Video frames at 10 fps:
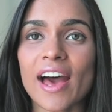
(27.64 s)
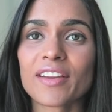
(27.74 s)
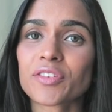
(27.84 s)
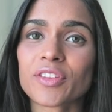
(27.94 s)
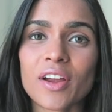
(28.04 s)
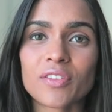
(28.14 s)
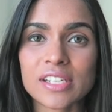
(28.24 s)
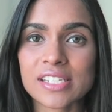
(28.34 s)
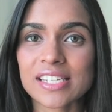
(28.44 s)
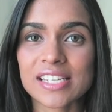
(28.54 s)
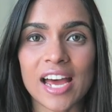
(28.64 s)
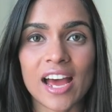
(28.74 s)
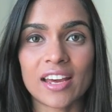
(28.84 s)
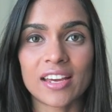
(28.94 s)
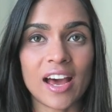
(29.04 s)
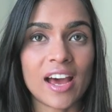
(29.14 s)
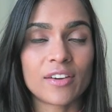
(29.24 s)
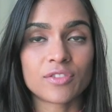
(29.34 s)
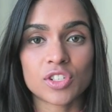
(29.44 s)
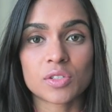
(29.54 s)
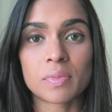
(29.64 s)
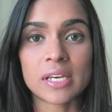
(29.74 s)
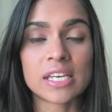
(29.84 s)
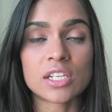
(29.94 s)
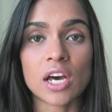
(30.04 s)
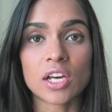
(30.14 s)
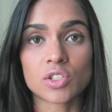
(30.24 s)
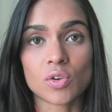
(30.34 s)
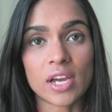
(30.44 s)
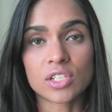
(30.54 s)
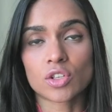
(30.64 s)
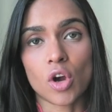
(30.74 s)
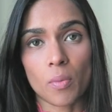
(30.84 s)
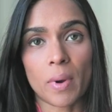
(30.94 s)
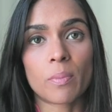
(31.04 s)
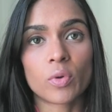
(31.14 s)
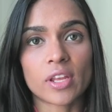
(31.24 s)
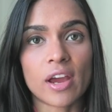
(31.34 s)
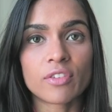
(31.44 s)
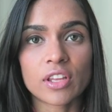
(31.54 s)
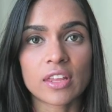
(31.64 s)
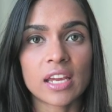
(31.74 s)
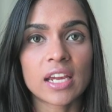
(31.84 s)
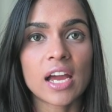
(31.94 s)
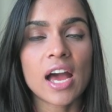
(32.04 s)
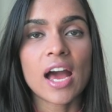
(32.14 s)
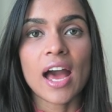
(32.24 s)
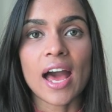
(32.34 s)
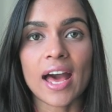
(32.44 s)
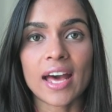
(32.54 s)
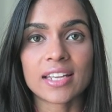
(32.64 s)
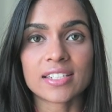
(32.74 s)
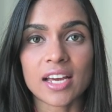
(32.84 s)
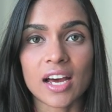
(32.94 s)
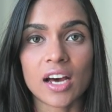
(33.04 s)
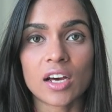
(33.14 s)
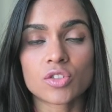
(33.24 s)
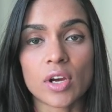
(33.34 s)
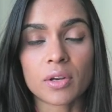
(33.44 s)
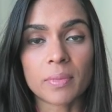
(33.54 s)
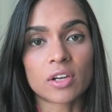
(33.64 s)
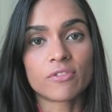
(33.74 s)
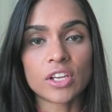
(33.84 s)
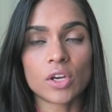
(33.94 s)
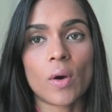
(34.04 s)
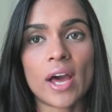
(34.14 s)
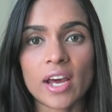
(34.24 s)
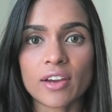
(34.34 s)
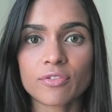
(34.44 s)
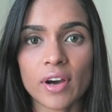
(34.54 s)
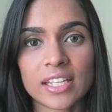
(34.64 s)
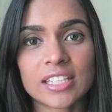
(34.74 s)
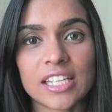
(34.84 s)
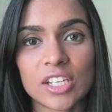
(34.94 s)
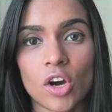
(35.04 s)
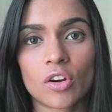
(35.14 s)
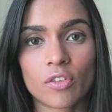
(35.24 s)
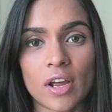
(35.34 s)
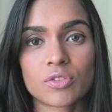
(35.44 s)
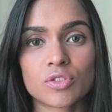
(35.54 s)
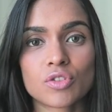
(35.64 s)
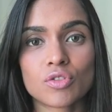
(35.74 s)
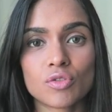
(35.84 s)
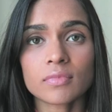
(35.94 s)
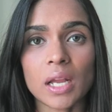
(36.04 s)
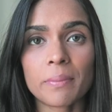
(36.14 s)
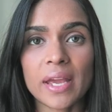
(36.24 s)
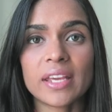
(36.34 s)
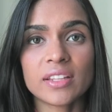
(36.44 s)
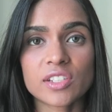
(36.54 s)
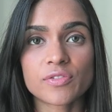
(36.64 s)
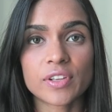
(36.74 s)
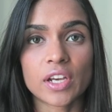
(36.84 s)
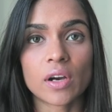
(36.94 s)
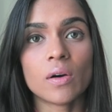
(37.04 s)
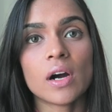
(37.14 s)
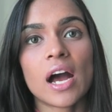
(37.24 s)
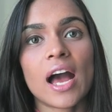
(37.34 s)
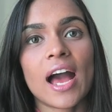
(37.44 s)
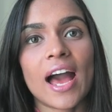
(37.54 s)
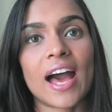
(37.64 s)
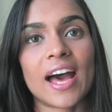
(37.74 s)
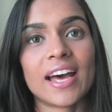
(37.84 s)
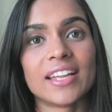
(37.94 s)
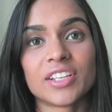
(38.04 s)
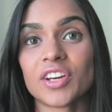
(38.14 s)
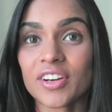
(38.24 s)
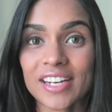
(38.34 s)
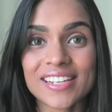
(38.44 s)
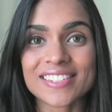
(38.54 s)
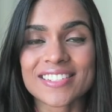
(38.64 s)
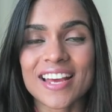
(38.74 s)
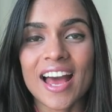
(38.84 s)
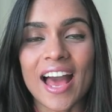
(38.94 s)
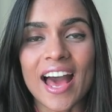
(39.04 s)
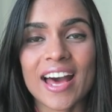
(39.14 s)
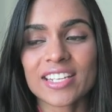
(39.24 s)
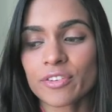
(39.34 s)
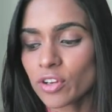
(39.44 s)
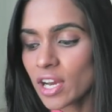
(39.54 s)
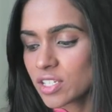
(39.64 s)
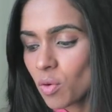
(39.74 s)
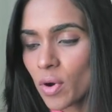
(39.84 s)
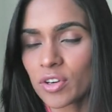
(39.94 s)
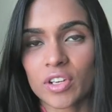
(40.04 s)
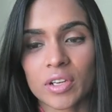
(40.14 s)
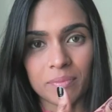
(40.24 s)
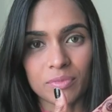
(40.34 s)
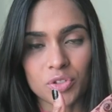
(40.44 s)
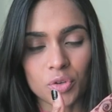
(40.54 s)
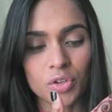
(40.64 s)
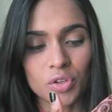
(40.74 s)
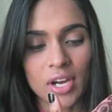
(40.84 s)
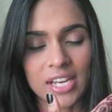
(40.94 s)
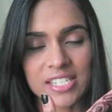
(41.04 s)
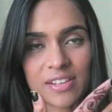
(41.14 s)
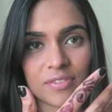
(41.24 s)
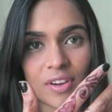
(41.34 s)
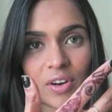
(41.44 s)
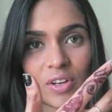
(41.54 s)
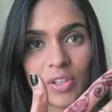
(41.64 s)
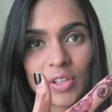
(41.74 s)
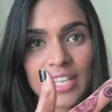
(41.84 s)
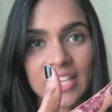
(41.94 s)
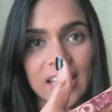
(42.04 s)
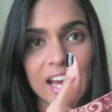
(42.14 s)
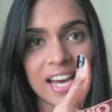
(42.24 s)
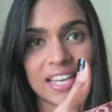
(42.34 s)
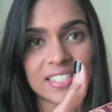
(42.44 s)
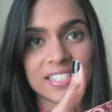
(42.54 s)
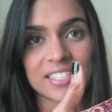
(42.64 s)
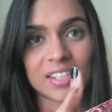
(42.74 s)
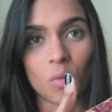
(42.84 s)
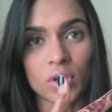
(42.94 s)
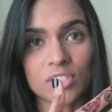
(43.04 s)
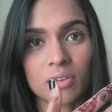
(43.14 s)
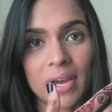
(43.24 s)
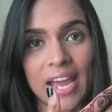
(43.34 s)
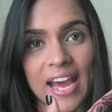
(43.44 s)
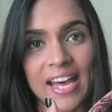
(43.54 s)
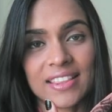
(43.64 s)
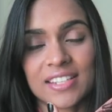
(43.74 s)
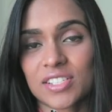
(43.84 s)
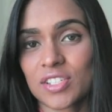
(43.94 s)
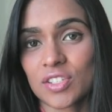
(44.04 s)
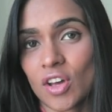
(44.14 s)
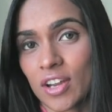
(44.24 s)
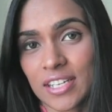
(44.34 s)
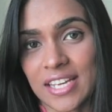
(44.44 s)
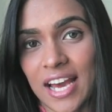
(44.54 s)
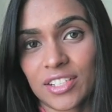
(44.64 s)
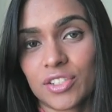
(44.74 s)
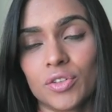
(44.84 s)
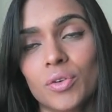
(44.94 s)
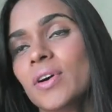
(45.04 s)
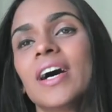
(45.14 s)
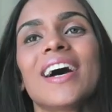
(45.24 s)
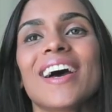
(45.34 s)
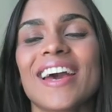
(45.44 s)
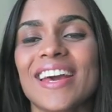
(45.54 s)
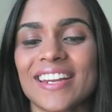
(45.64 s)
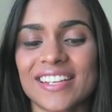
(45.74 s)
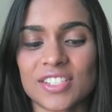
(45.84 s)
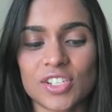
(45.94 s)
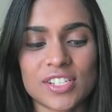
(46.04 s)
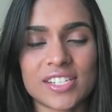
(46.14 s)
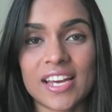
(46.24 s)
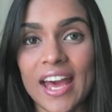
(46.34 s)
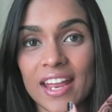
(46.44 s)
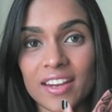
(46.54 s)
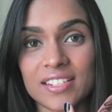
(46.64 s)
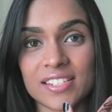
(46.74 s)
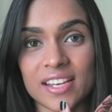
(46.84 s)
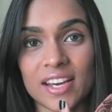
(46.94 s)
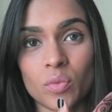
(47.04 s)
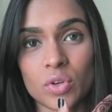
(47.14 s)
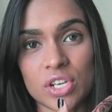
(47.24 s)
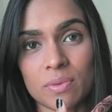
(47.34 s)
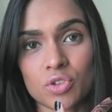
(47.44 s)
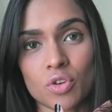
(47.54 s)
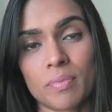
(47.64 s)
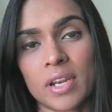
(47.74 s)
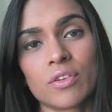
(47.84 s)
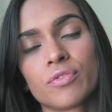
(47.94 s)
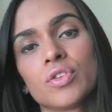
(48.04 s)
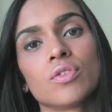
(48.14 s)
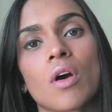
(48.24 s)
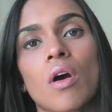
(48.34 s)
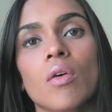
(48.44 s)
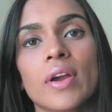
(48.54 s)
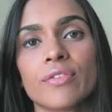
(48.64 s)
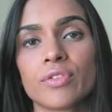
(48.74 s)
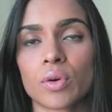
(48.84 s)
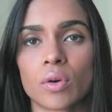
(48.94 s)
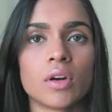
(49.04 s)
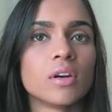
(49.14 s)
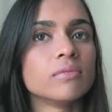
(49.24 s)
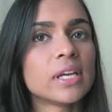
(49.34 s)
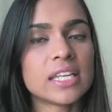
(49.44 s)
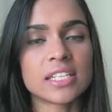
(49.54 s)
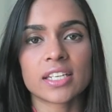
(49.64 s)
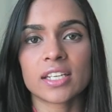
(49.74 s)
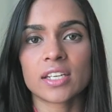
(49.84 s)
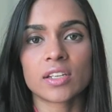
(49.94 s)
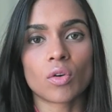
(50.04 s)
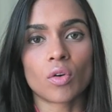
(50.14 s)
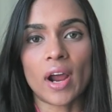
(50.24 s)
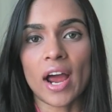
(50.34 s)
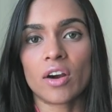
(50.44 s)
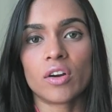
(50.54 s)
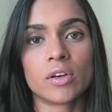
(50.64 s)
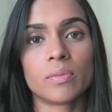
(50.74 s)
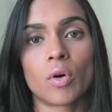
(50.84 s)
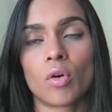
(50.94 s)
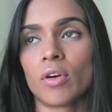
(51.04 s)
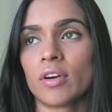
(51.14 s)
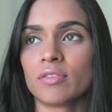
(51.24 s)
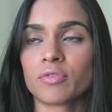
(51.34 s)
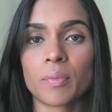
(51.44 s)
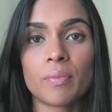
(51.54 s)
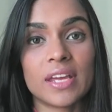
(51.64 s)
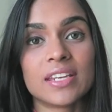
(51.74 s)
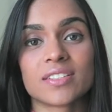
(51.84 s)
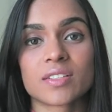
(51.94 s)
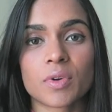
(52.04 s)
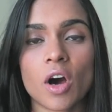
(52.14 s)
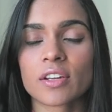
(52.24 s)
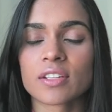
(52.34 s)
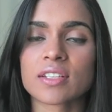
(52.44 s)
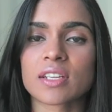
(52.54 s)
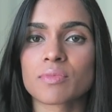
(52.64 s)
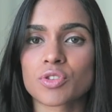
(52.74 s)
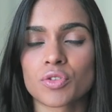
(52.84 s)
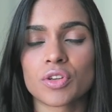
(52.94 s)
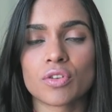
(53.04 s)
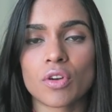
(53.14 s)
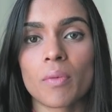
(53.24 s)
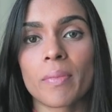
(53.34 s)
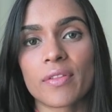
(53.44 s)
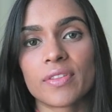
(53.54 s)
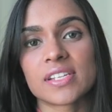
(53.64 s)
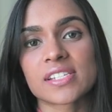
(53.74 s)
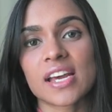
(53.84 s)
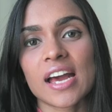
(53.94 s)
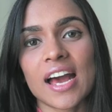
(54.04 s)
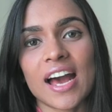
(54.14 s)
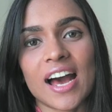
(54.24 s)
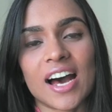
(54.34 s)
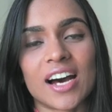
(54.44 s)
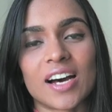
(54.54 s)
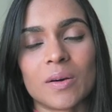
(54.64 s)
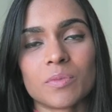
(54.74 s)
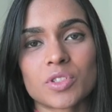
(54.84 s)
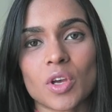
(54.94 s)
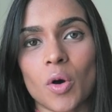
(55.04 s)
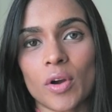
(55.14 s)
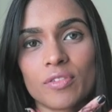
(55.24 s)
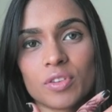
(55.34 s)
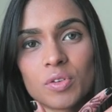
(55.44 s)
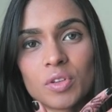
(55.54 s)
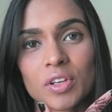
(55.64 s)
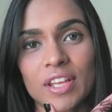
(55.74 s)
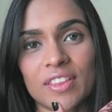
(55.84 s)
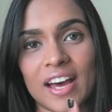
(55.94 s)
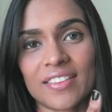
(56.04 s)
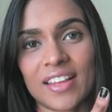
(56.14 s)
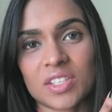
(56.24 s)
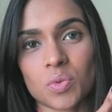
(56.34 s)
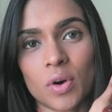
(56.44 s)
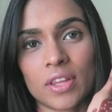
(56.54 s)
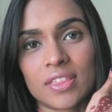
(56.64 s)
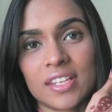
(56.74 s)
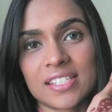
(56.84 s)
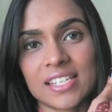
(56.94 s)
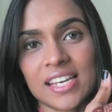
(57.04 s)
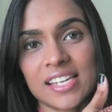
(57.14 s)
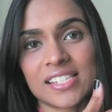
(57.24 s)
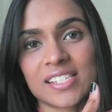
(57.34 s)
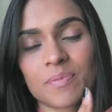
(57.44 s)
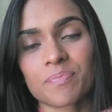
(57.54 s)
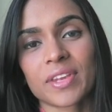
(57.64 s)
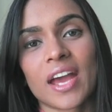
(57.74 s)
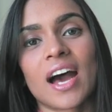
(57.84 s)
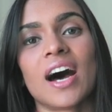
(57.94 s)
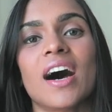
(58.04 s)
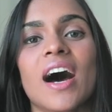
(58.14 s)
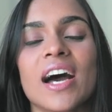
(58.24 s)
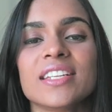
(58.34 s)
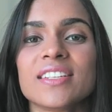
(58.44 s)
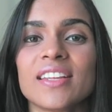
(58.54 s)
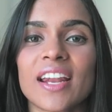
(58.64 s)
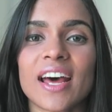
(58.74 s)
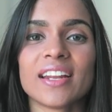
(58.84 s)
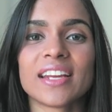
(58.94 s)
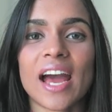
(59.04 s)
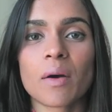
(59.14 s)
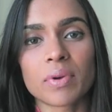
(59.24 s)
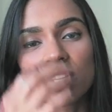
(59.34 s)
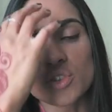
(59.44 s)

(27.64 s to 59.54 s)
and for that reason I have just been trying to cope up with everything and try to make a video, and I finally got around to making this video. And here it is. And if you guys are wondering, I'm sure you guys are looking at what's on my hand. This is not a tattoo. It is just a henna design, which I'm sure many of you know. If you're Indian or Arab or from the Indian subcontinent, I'm sure you know about this. So if you look at that, that's what this is. I did that at a camping